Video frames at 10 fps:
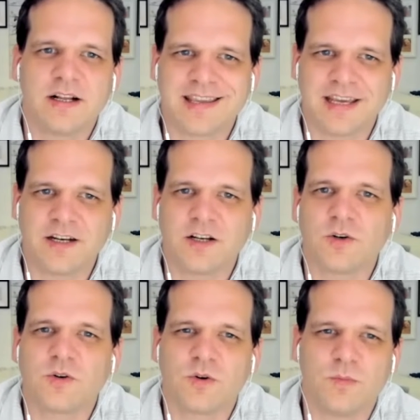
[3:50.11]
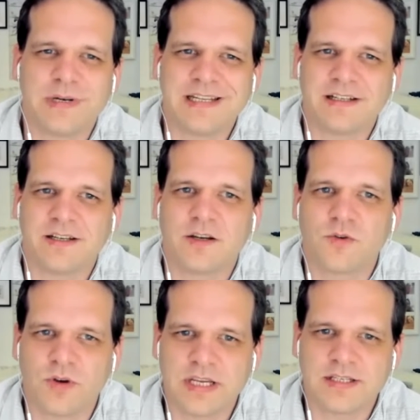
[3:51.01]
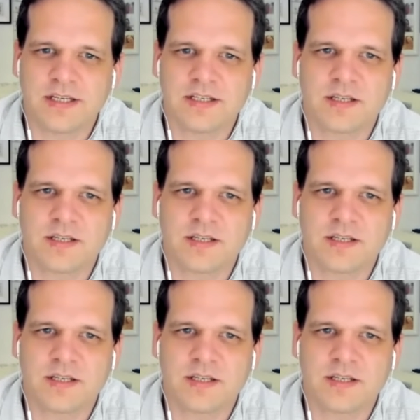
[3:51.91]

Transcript: can go completely crazy.